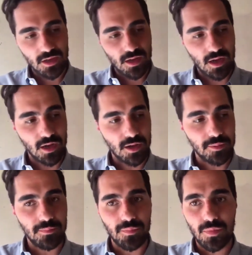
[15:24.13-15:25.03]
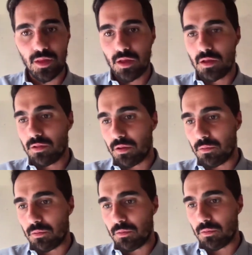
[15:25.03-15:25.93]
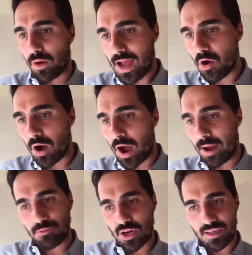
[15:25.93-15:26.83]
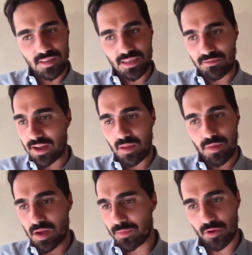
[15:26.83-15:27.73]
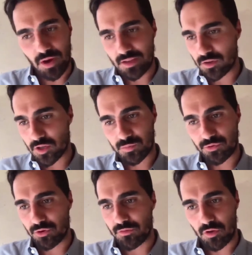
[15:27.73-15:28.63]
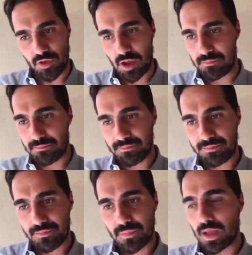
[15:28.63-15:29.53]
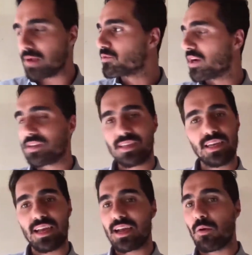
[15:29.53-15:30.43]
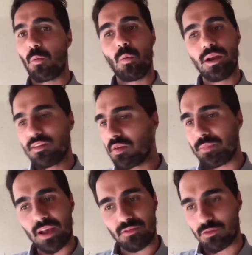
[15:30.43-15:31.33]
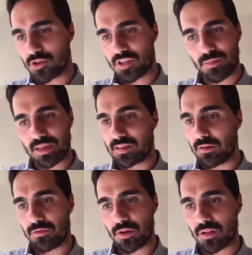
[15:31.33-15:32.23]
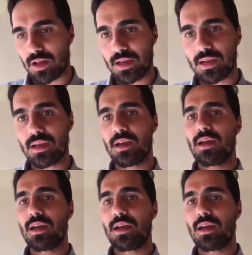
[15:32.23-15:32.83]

Right now, I'm trying to see if I can become the greatest entrepreneur of all time. And I'm trying to see, what does the best version of myself look like?